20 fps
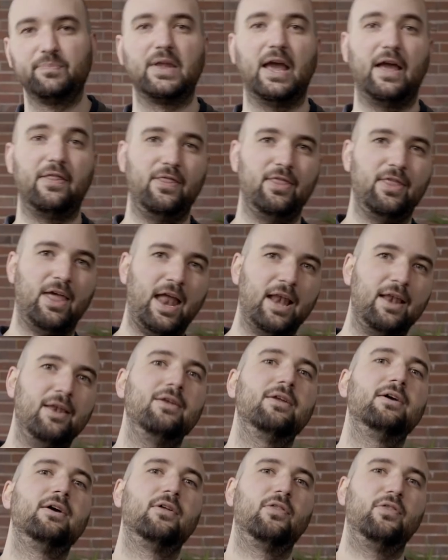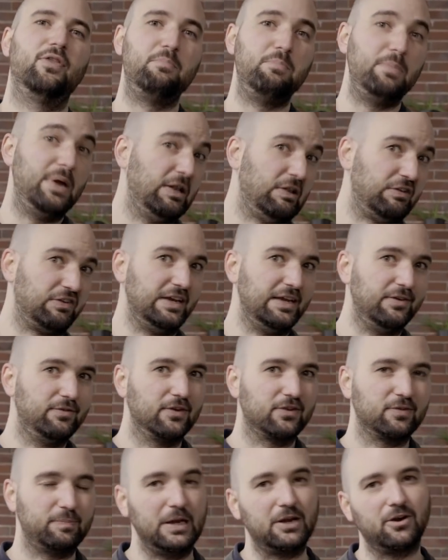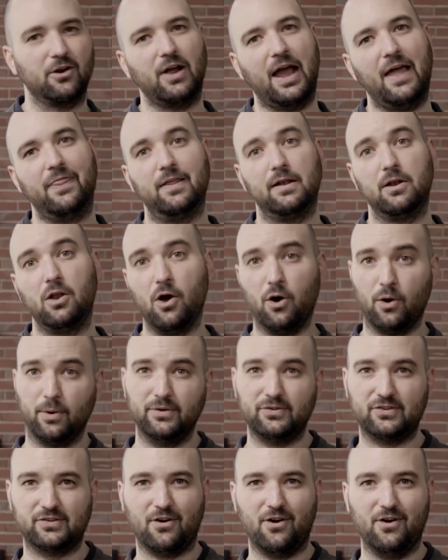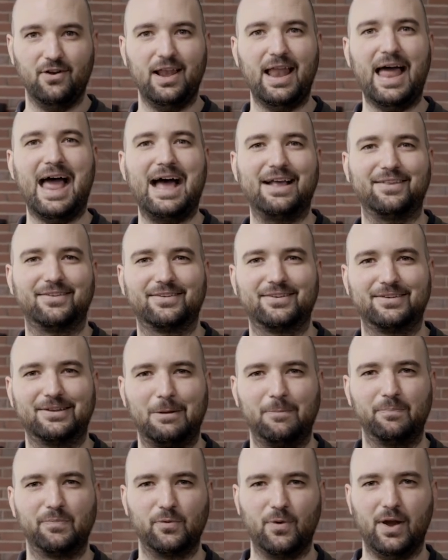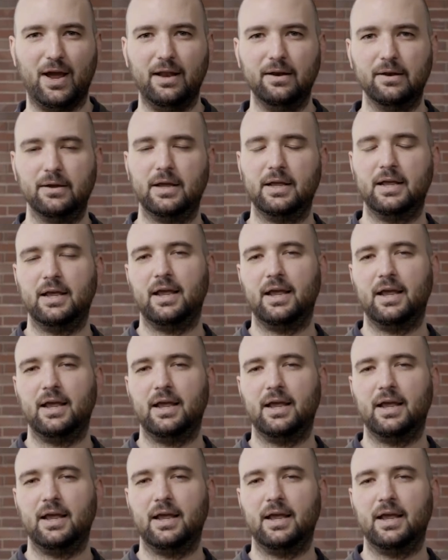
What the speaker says: and then the mids leave the speaker, and the lowest are last, right?